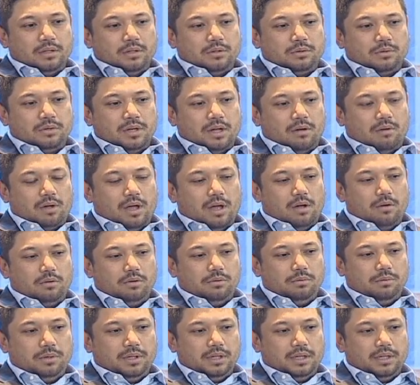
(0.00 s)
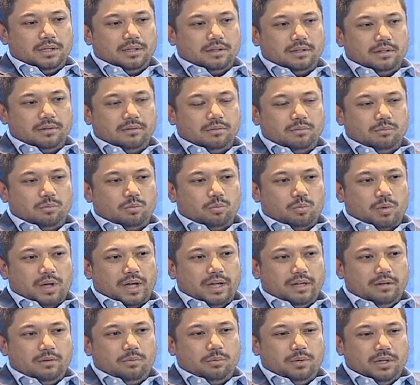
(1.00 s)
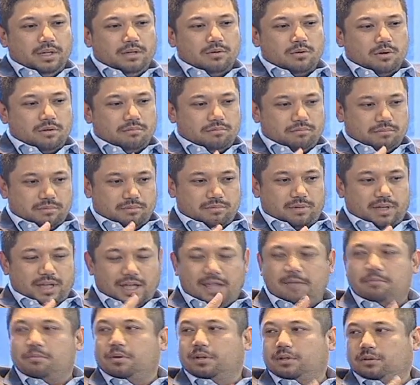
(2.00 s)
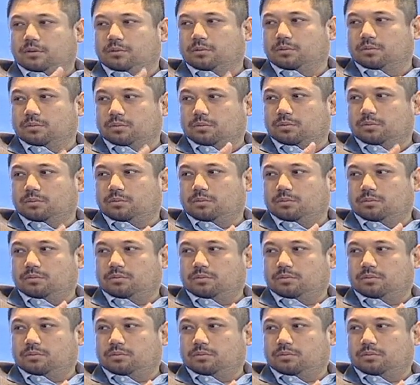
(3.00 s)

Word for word: So now, why do we not able to